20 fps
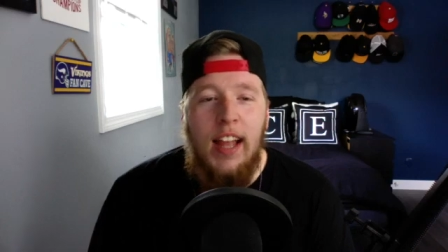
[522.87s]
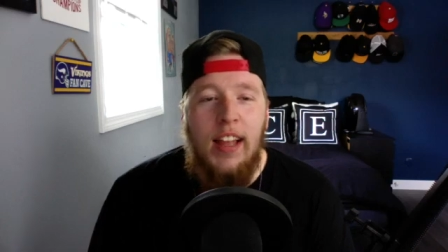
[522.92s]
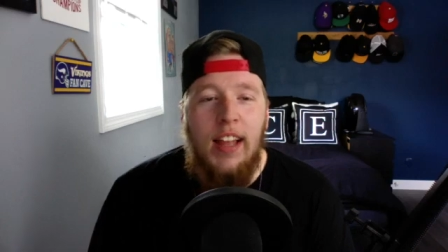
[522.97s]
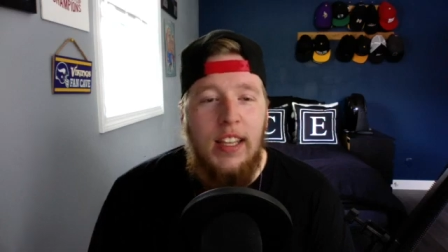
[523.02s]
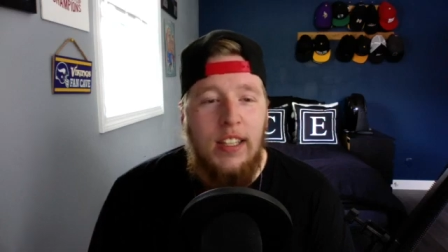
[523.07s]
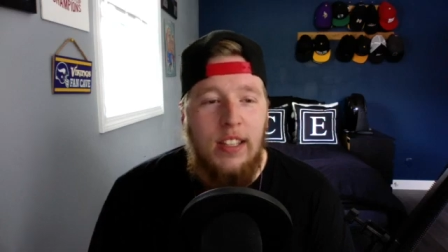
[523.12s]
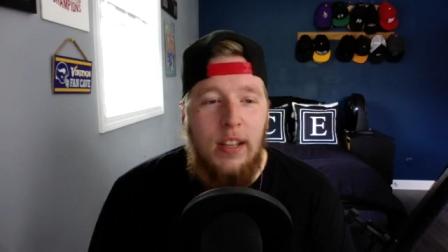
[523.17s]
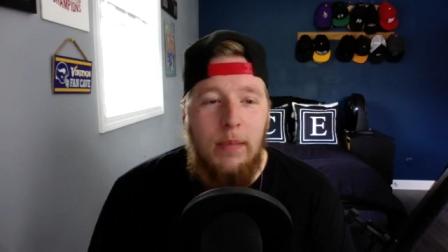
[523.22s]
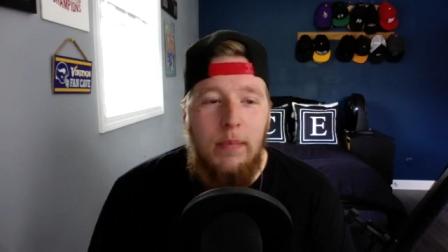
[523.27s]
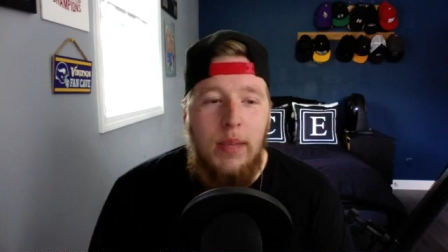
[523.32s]

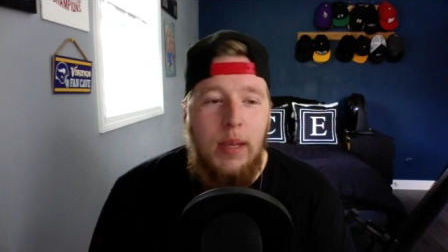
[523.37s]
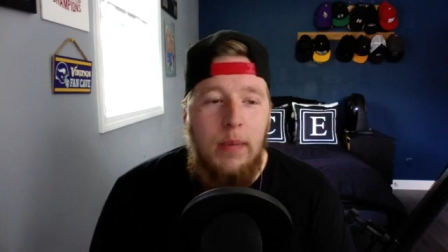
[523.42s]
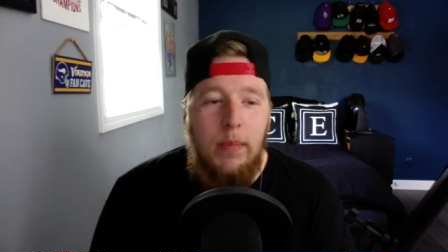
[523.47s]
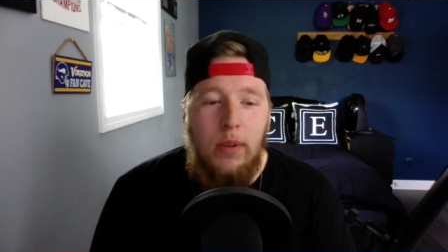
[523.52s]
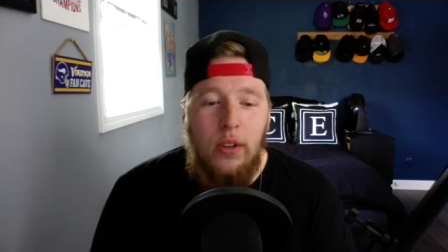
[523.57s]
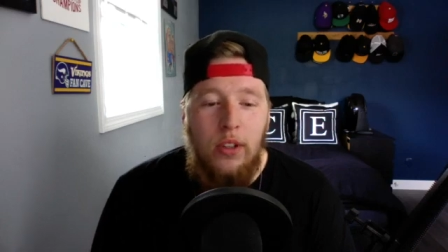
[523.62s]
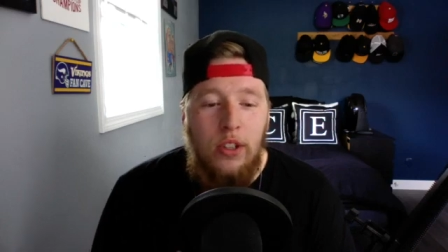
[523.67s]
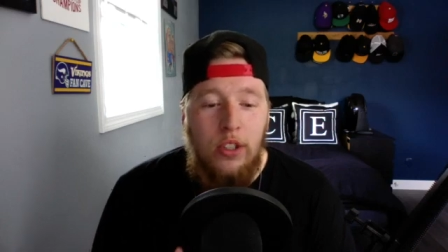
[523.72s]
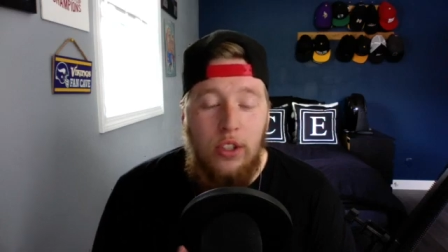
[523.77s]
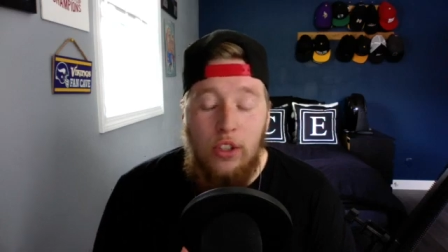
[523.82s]
Like some
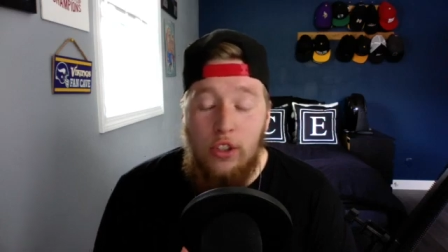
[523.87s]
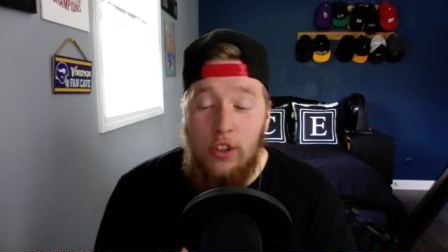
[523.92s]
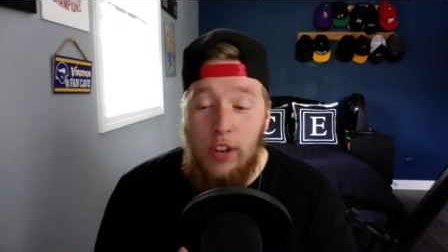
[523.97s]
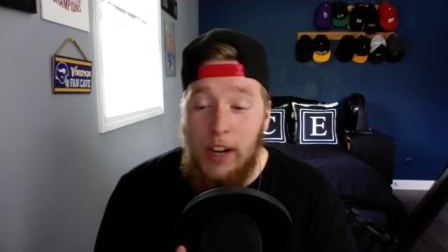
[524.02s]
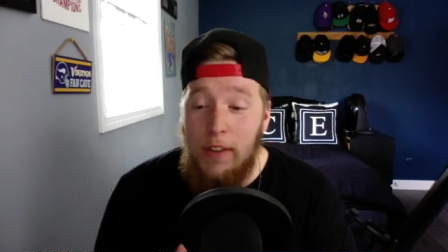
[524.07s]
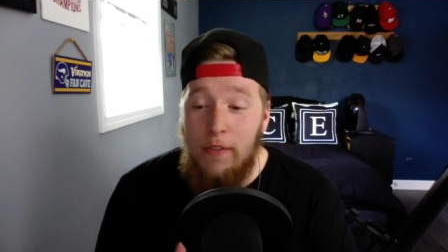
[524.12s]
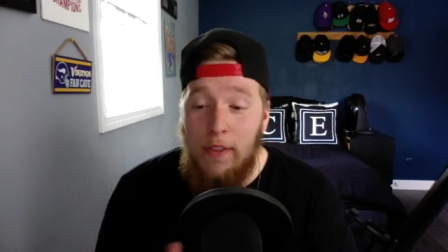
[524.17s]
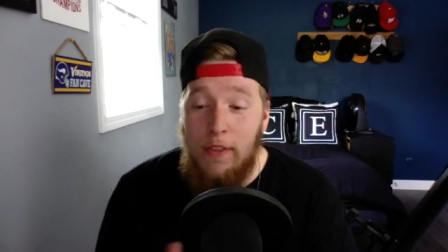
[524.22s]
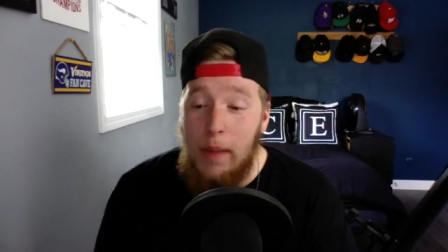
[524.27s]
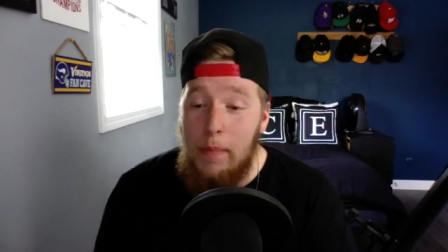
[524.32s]
people just
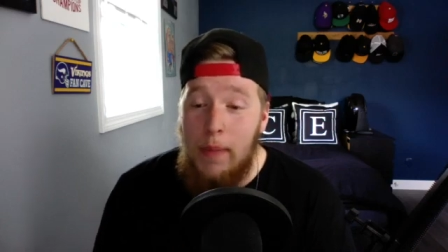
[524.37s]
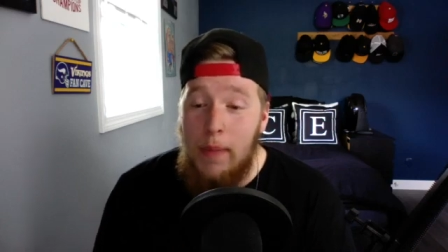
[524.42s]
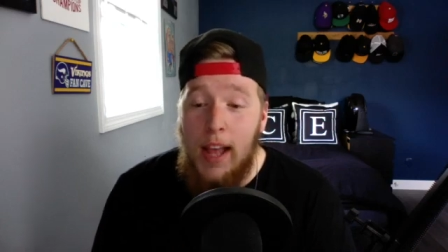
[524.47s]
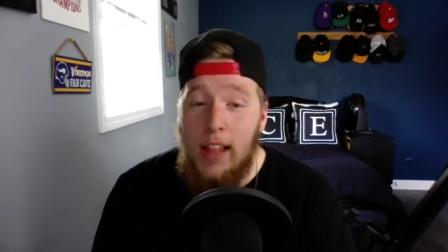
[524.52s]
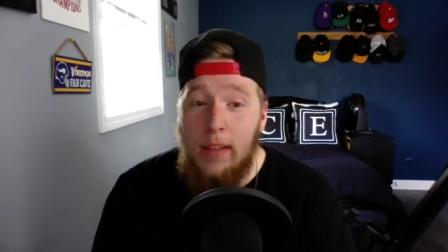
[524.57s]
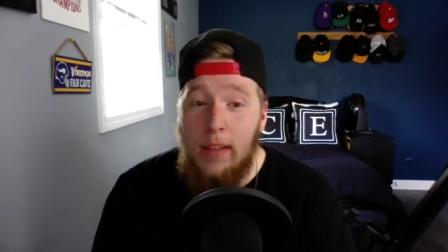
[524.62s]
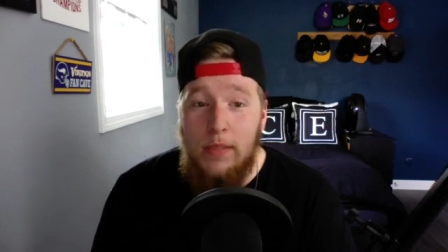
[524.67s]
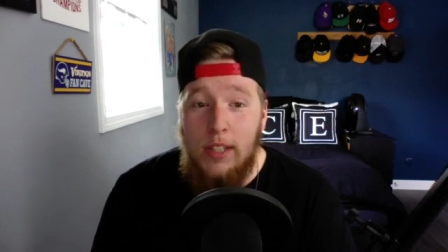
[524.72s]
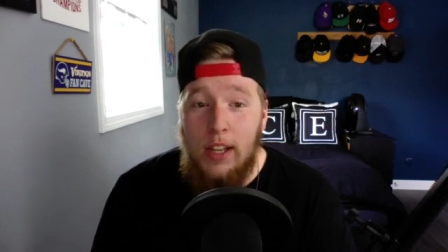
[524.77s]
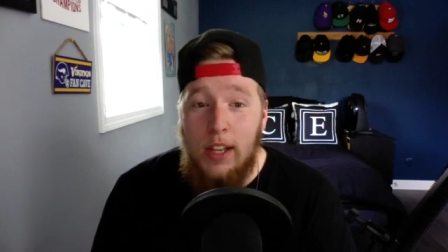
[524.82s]
straight write by
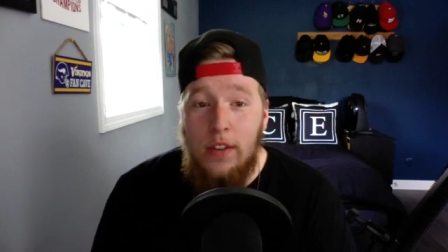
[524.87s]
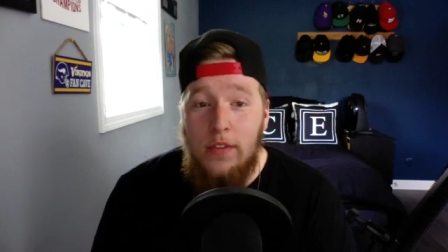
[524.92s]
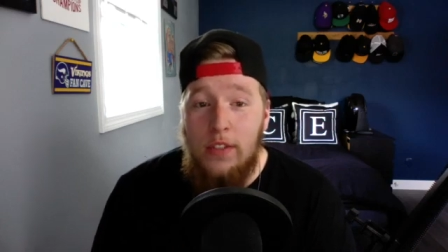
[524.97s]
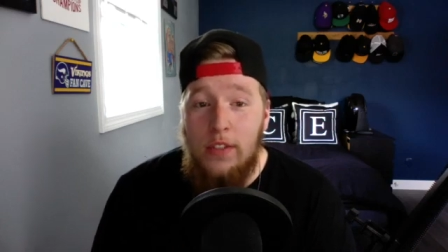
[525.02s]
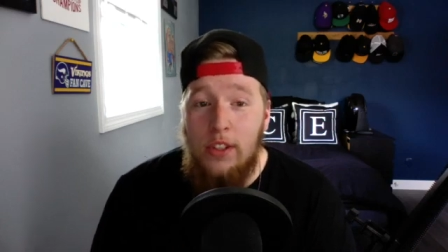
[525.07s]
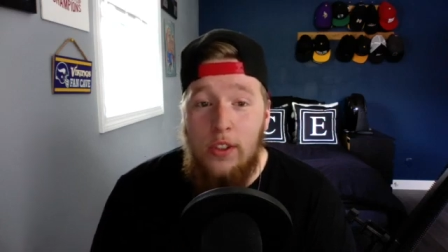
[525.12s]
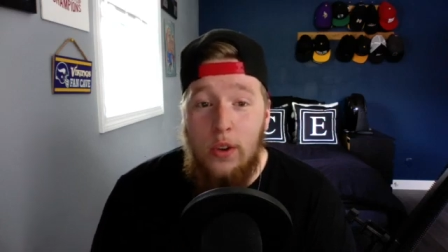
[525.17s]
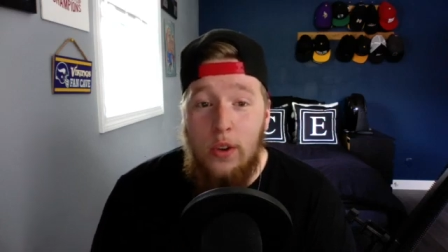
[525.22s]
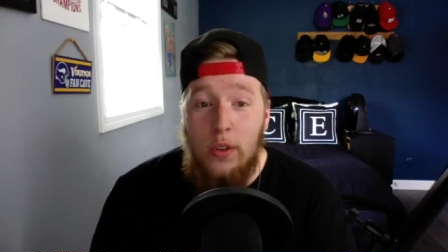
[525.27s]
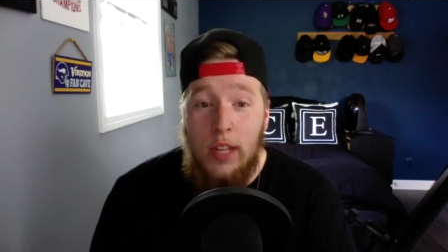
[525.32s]
themselves
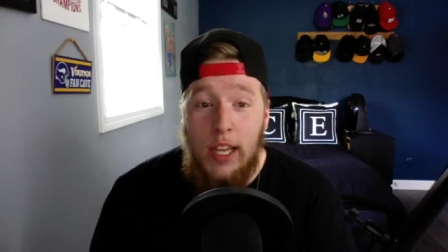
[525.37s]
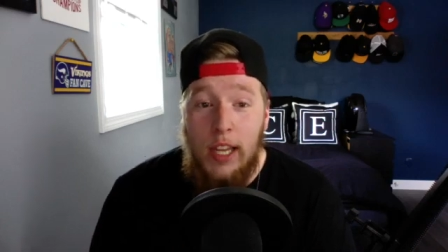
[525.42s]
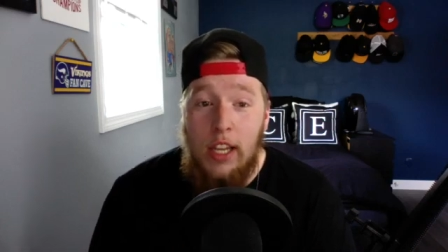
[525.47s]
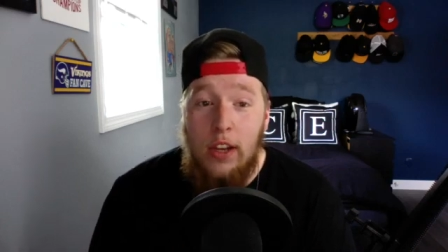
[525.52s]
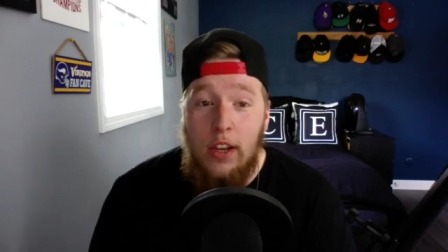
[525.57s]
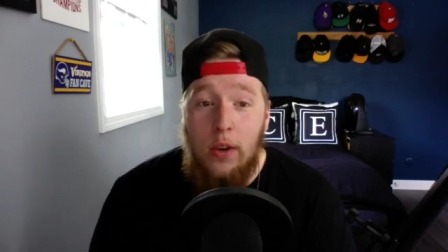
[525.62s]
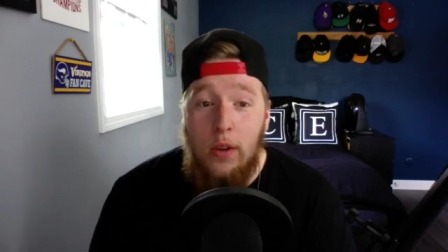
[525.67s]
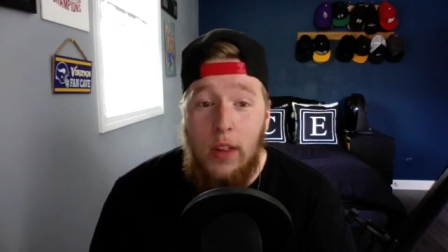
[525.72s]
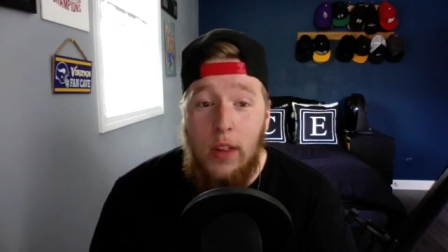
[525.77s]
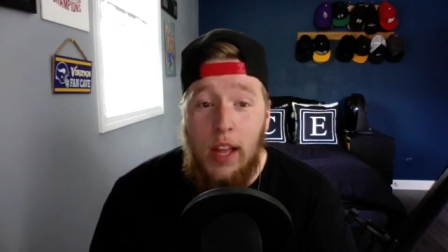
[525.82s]
and don't like
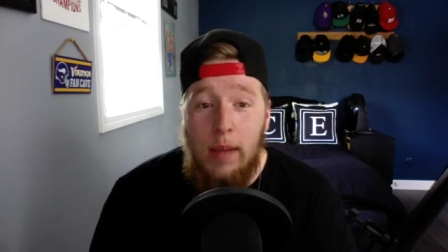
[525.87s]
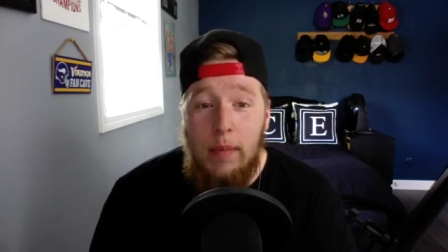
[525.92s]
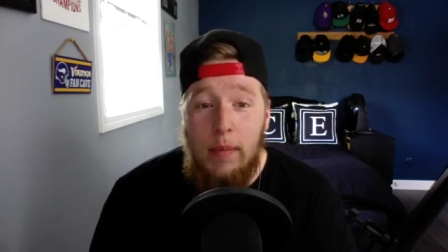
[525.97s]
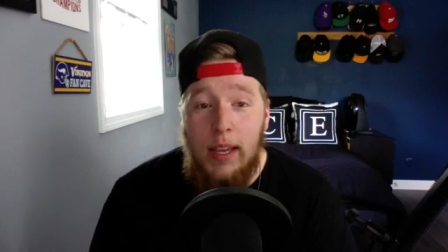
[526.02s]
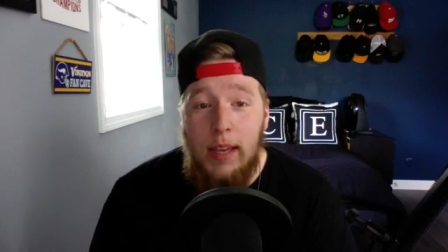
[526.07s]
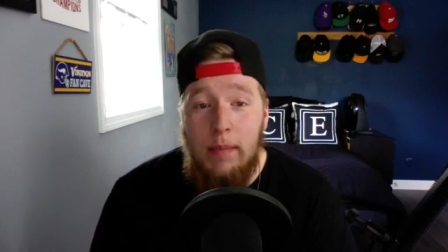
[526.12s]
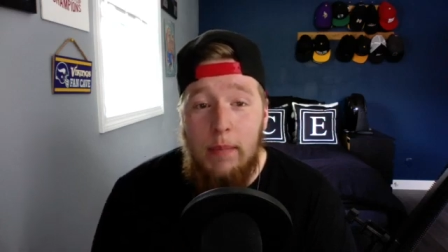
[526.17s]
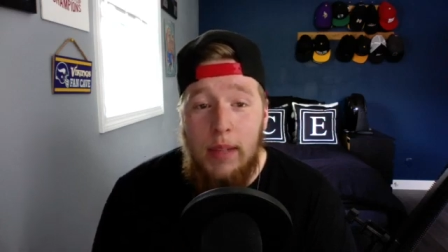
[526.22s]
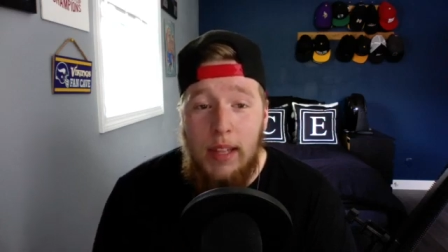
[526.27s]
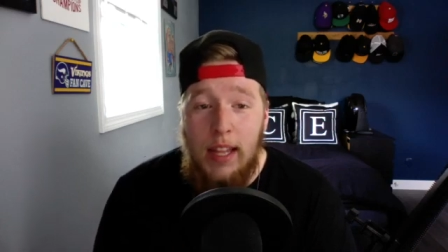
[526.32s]

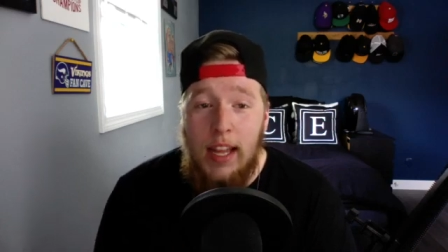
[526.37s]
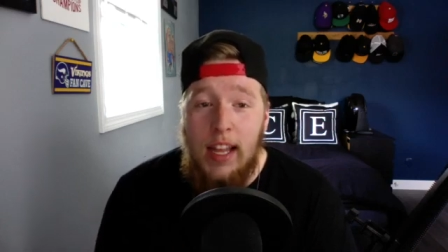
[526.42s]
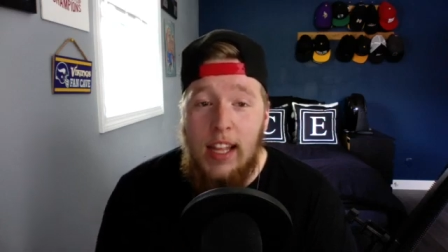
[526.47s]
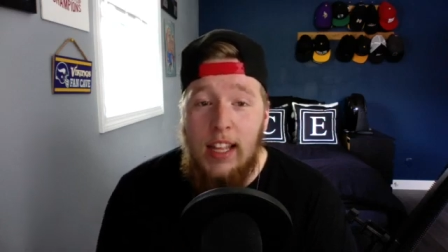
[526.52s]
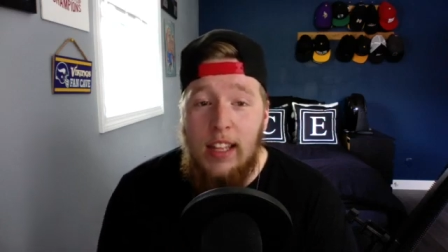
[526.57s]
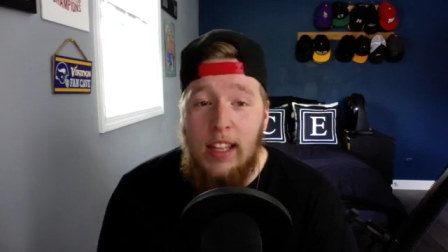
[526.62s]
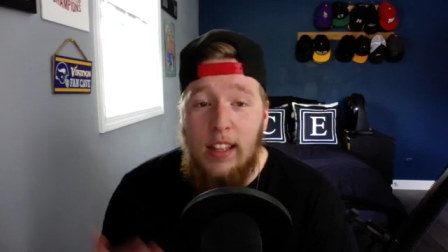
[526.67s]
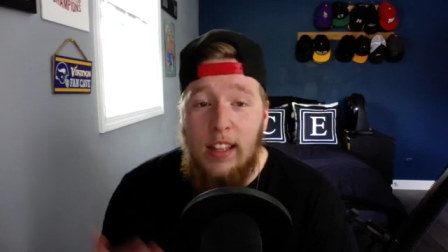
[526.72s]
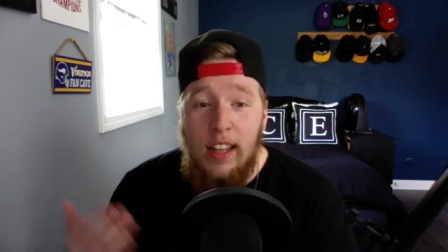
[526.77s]
collabing, but then